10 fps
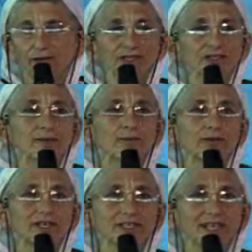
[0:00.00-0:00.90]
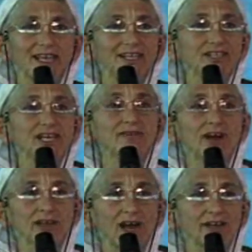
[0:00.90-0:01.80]
Krishna Buli say
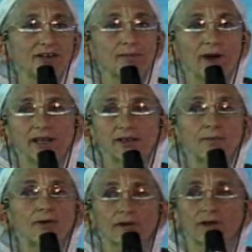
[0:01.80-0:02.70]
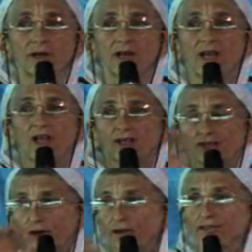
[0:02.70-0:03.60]
jiva nadir bahimukh,
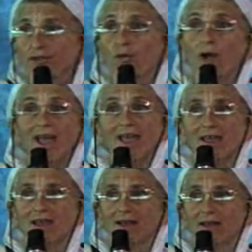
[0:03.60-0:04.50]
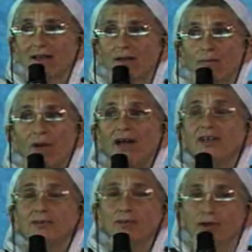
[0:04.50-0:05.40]
turns away,
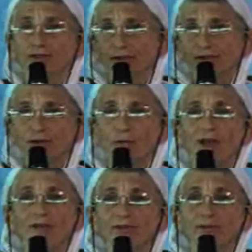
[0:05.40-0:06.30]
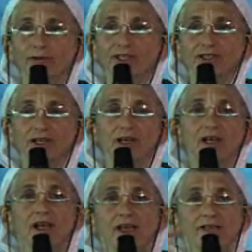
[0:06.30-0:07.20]
bahimukh, turns away from Krishna,
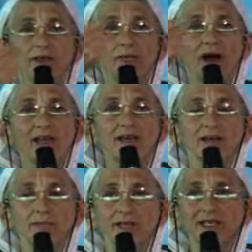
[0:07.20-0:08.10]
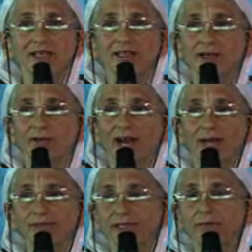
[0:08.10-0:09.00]
then Maya immediately
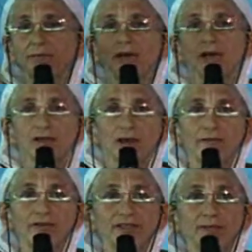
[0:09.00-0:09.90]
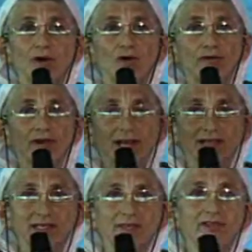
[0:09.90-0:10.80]
grabs him, covers him over,
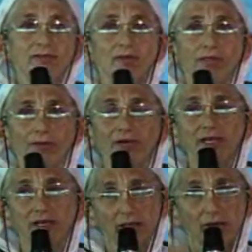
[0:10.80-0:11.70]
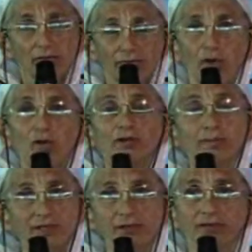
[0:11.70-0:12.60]
and gives him the threefold
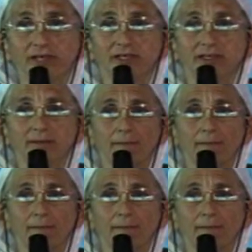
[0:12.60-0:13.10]
miseries.